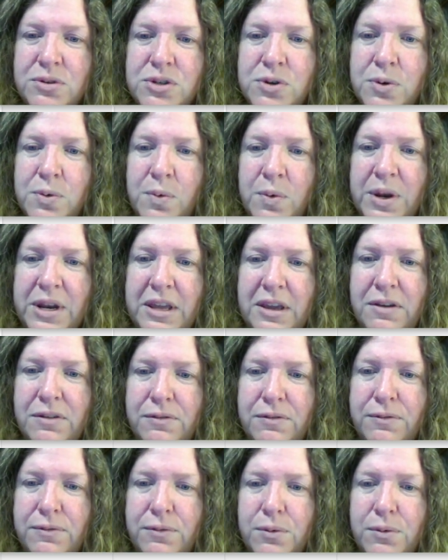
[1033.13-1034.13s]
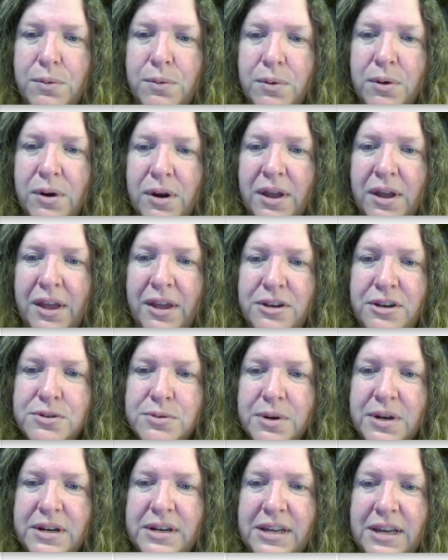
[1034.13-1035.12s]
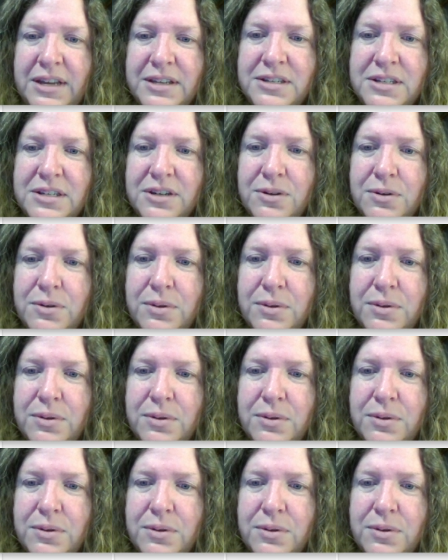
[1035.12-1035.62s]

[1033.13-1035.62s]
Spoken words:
So 2,400